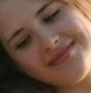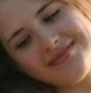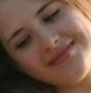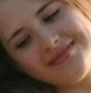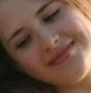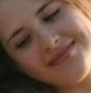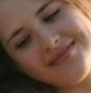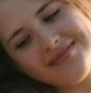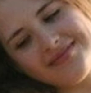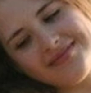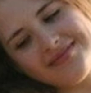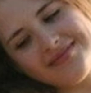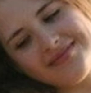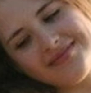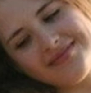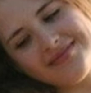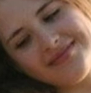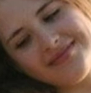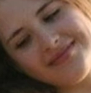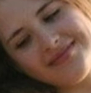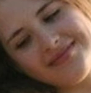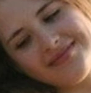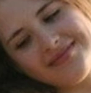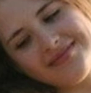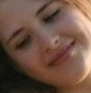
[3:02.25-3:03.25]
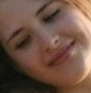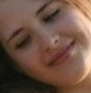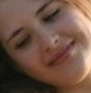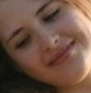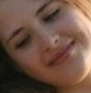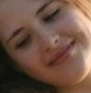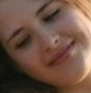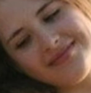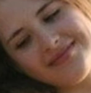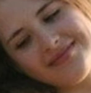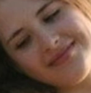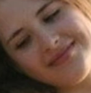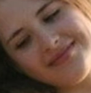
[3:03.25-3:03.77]

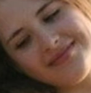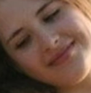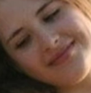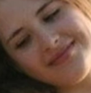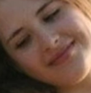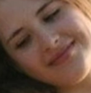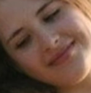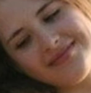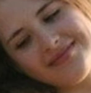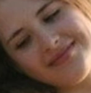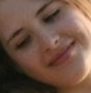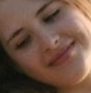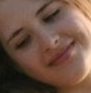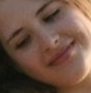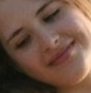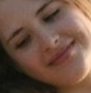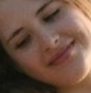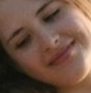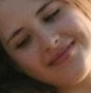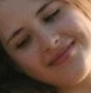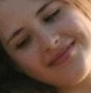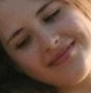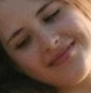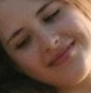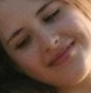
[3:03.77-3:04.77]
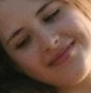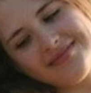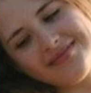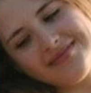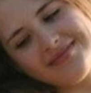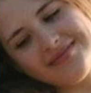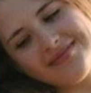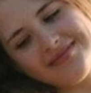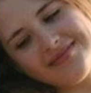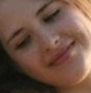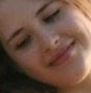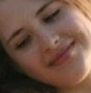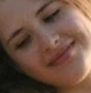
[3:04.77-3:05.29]

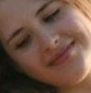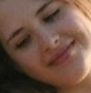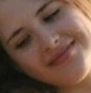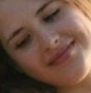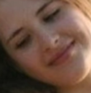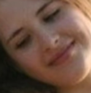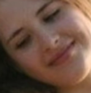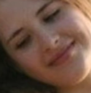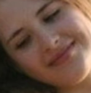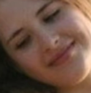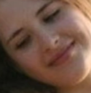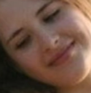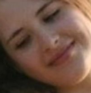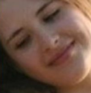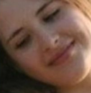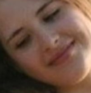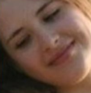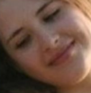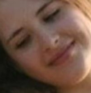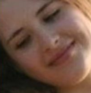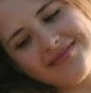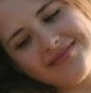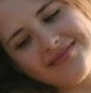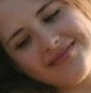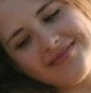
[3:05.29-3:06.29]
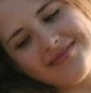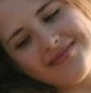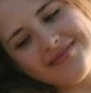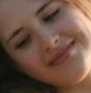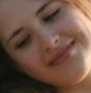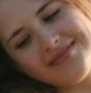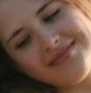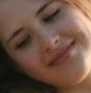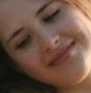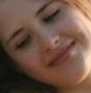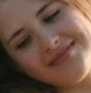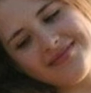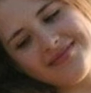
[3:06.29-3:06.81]

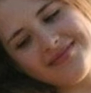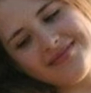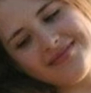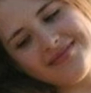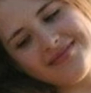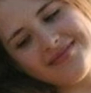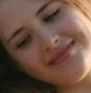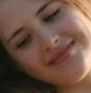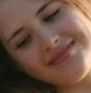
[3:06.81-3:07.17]
(no lip movement)